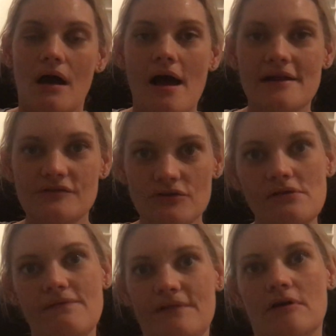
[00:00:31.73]
I do
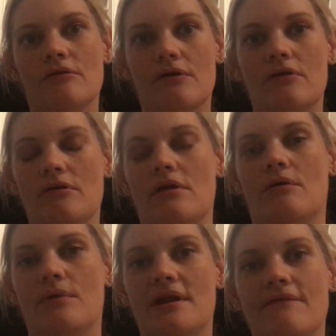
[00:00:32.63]
feel though
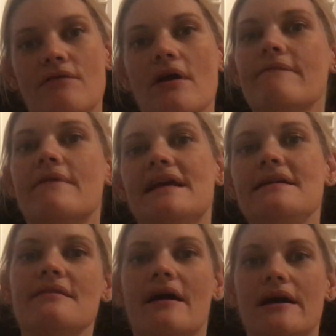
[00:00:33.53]
that whenever I
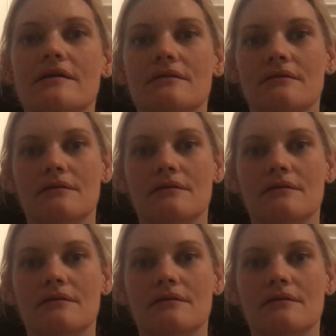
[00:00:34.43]
read that,